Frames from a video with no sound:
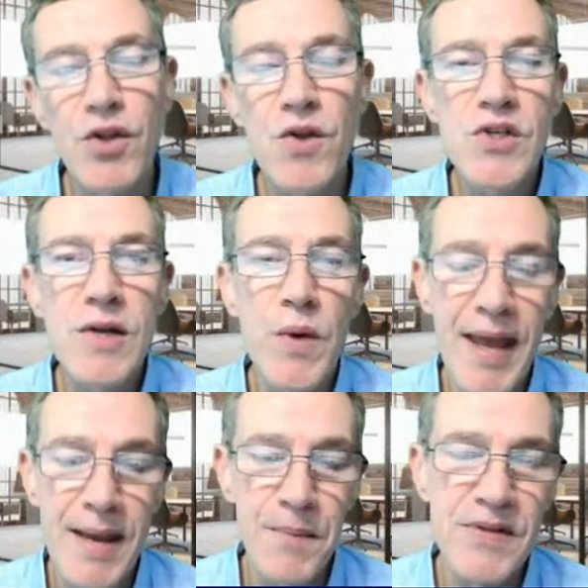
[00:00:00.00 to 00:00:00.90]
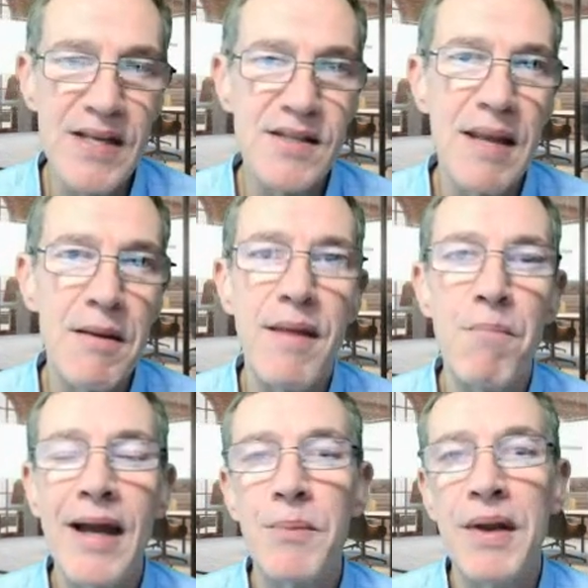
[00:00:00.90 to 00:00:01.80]
And usually what happens is there
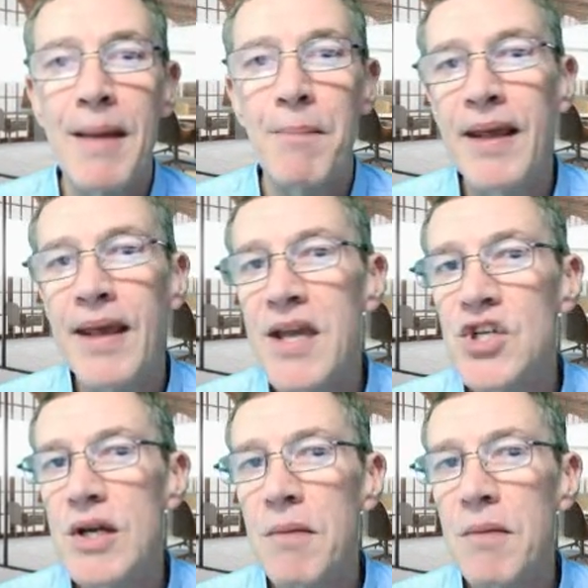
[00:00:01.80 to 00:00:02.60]
might be an application, it